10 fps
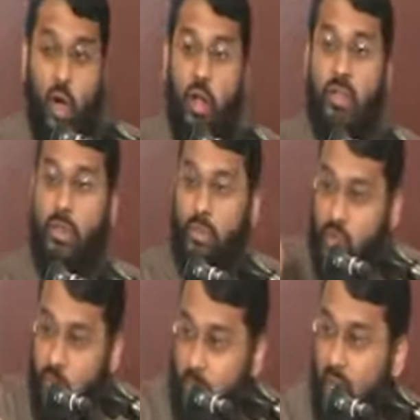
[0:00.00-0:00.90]
called him to
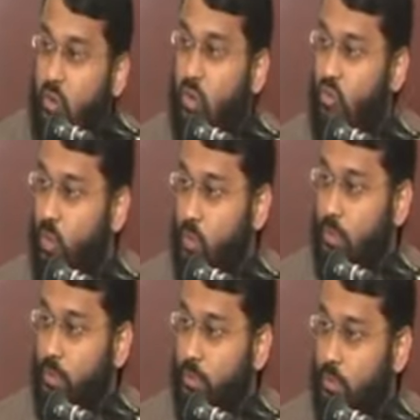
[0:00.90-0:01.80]
the microphone.
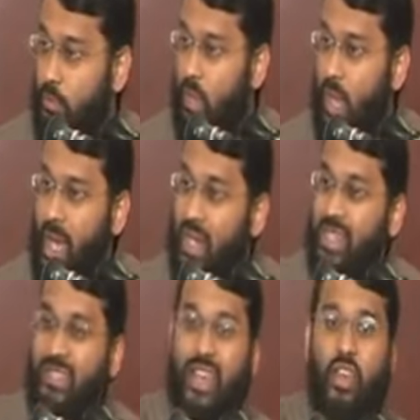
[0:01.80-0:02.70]
And
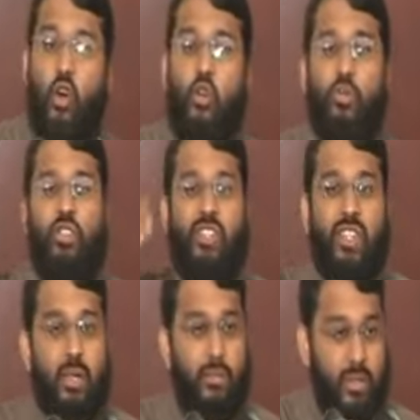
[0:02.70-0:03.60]
he said, O
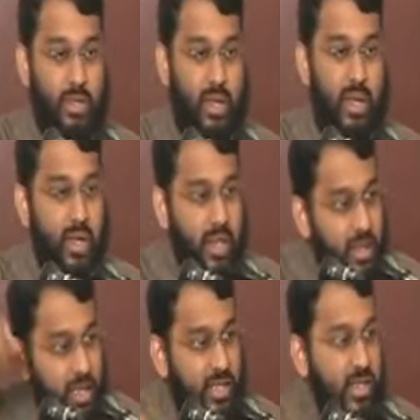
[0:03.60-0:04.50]
Muslims,
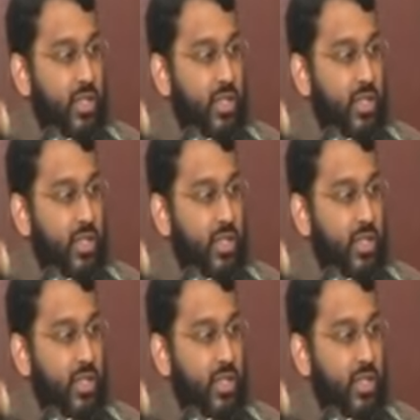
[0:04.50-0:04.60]
this